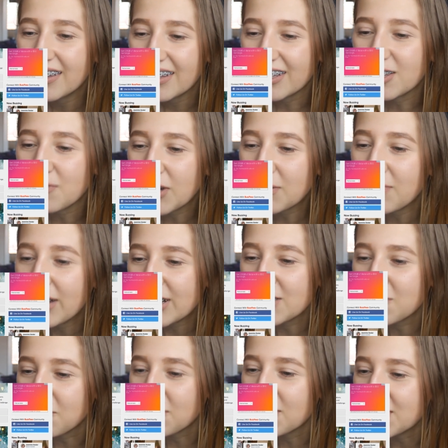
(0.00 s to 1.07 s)
And to make
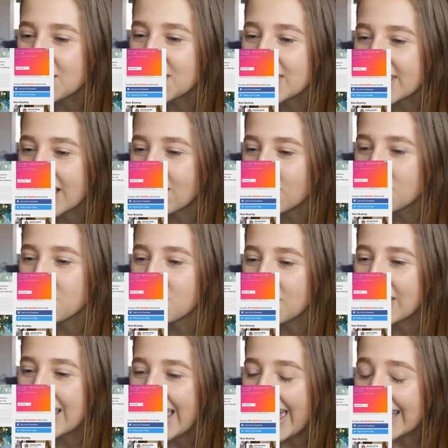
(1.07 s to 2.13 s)
matters worse, she's saddled
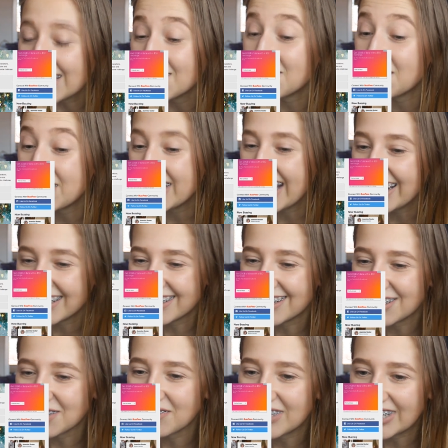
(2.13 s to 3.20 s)
with the extra
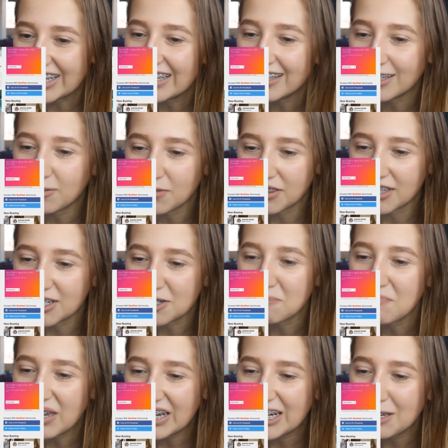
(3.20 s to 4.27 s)
challenge of dealing with a
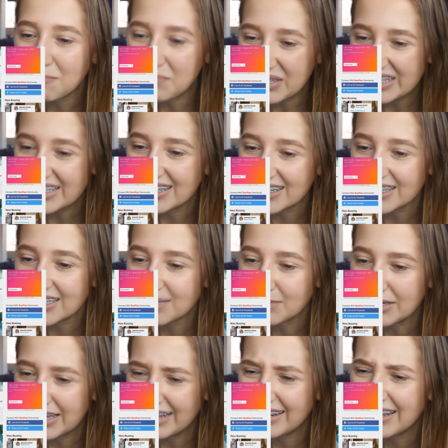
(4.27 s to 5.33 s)
demanding
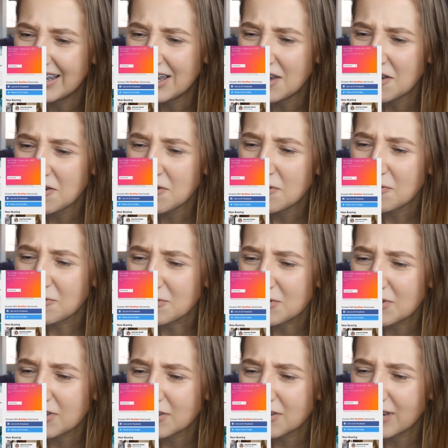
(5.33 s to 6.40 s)
businessman whose